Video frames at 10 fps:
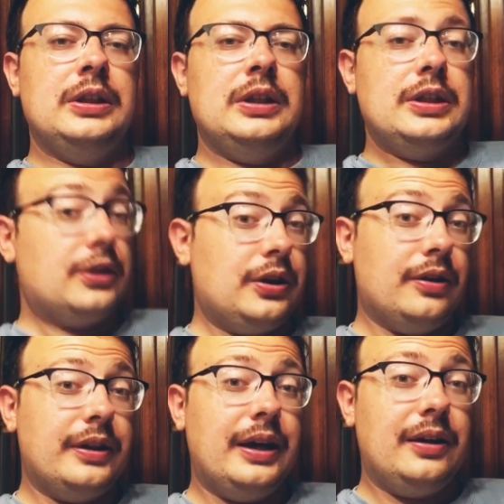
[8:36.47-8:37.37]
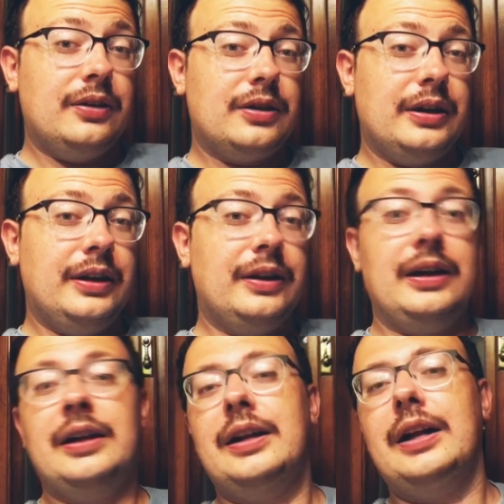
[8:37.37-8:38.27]
So that is it.
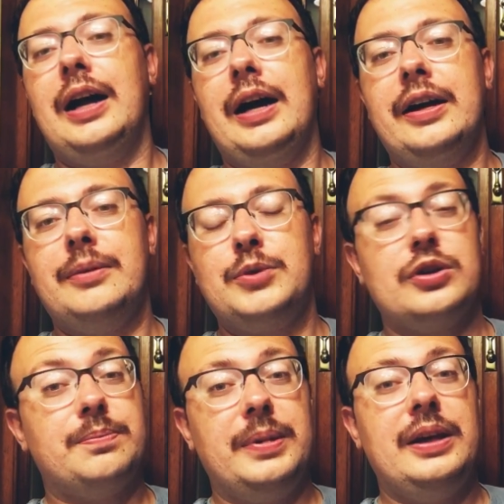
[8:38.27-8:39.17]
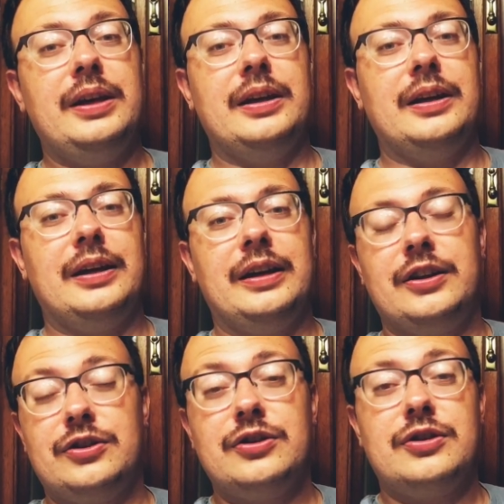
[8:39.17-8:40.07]
I am just beat, and
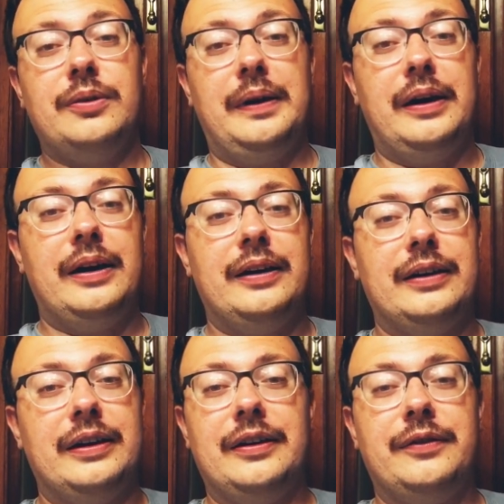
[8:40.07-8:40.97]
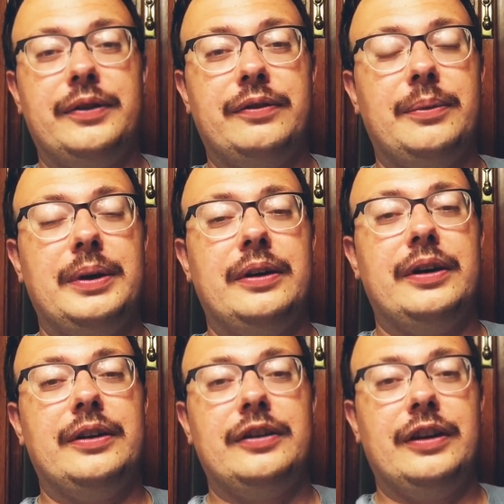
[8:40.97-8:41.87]
it's just so hot. If you're from Erie,
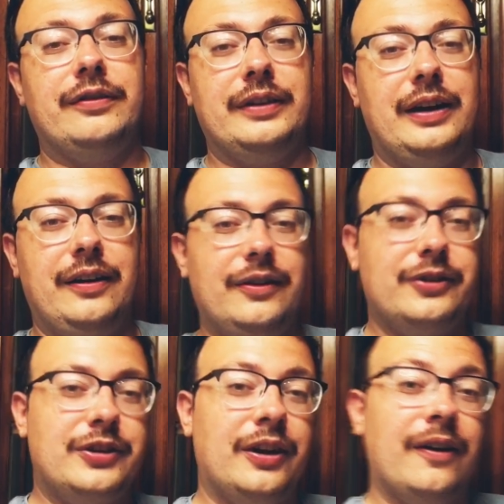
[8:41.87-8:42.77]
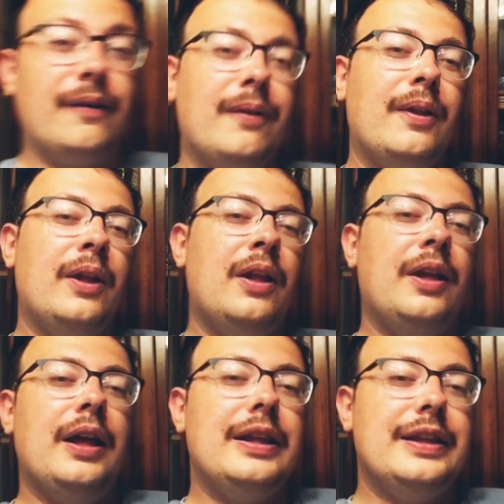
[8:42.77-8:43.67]
you definitely know. So
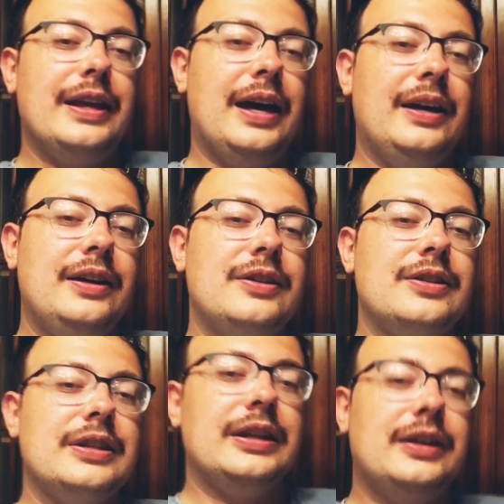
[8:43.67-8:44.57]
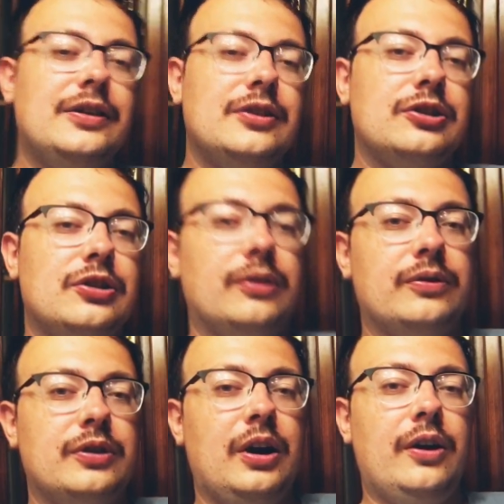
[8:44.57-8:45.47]
that is it. So
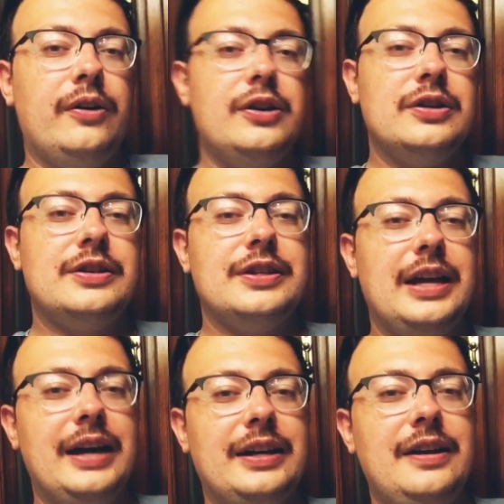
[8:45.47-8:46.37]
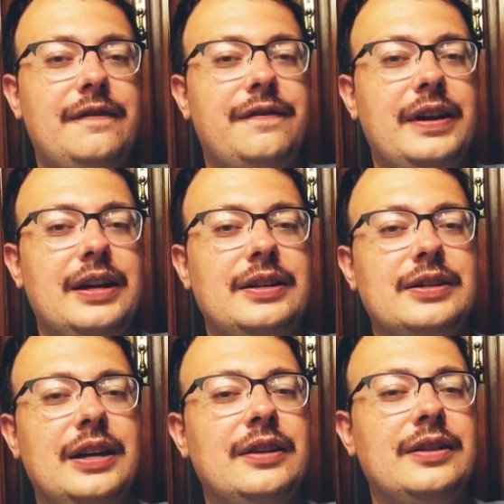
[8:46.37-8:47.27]
to all you Zach Eat fans
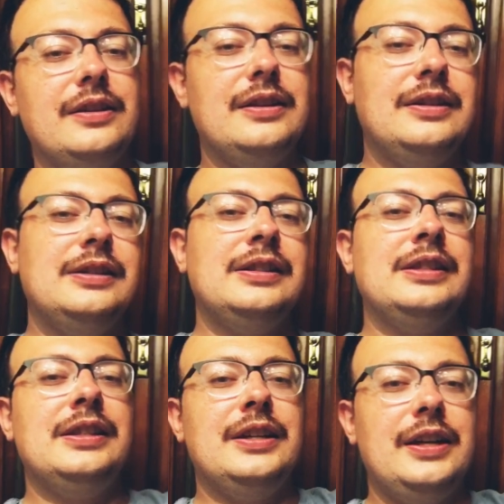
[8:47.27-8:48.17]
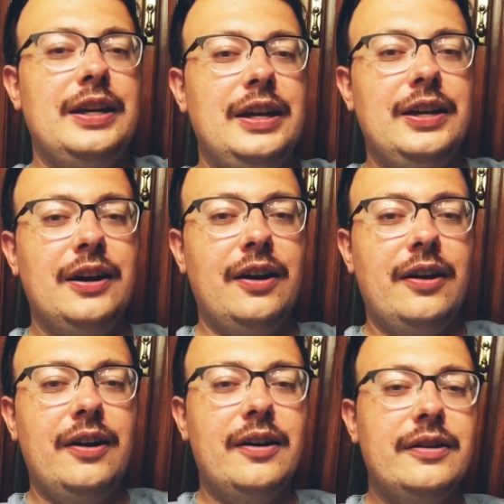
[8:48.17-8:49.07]
out there, eat
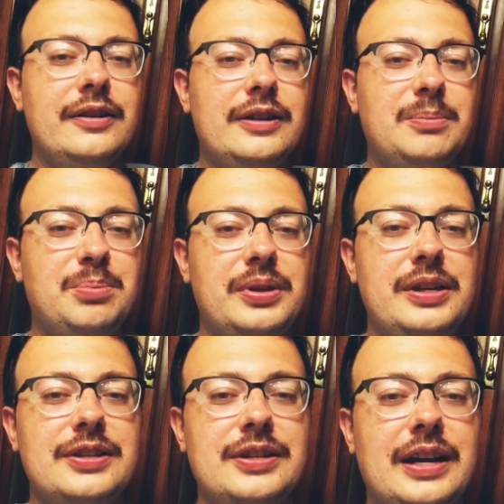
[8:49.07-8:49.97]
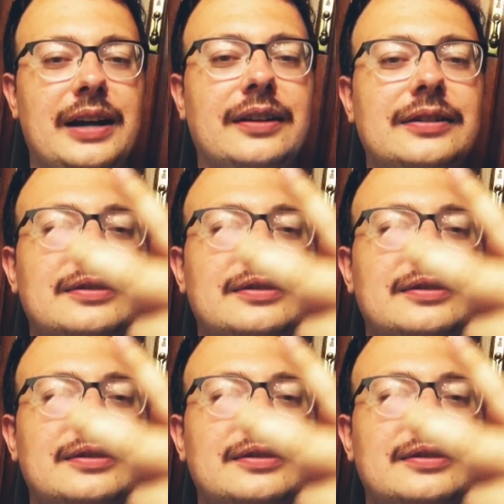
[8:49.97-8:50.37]
on and peace out.